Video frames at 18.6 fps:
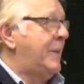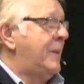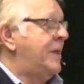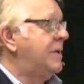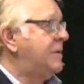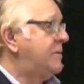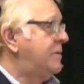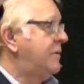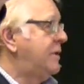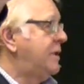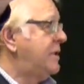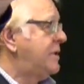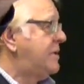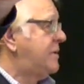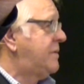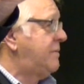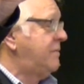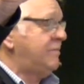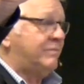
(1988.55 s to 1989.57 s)

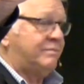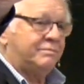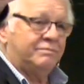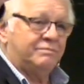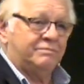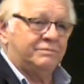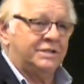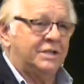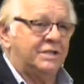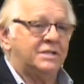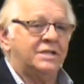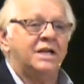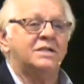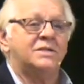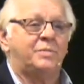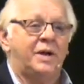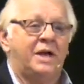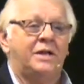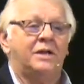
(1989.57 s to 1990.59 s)
This
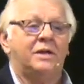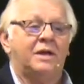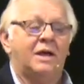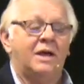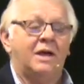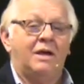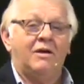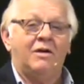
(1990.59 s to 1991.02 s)
has been,